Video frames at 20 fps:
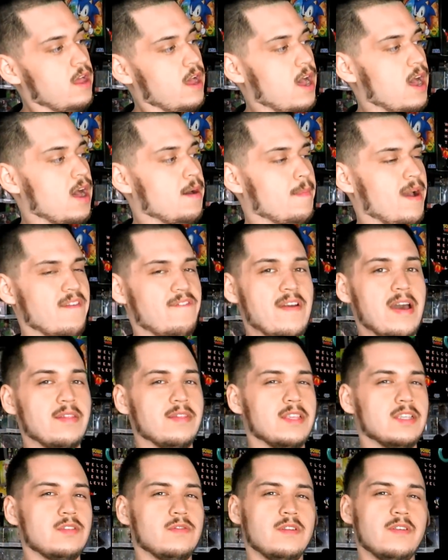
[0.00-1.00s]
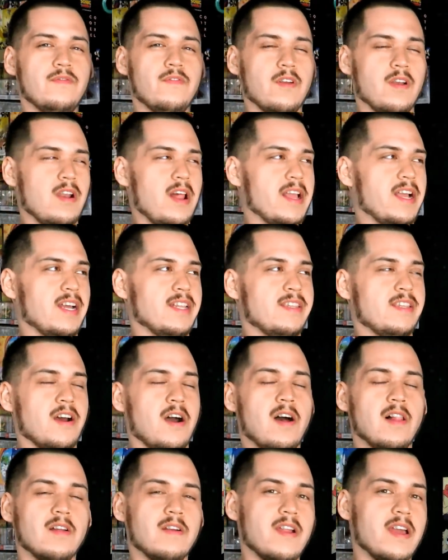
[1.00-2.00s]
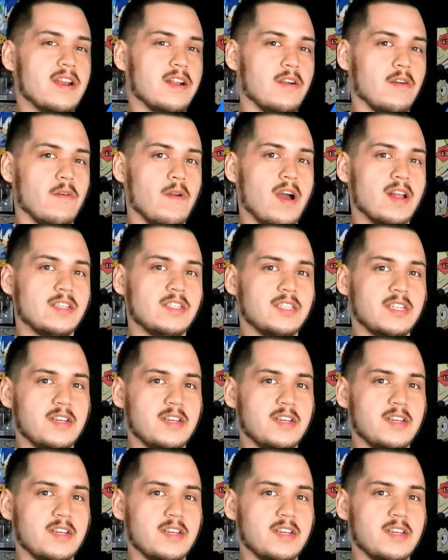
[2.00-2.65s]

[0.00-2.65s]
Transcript: Um, I found this one for like a dollar at a garage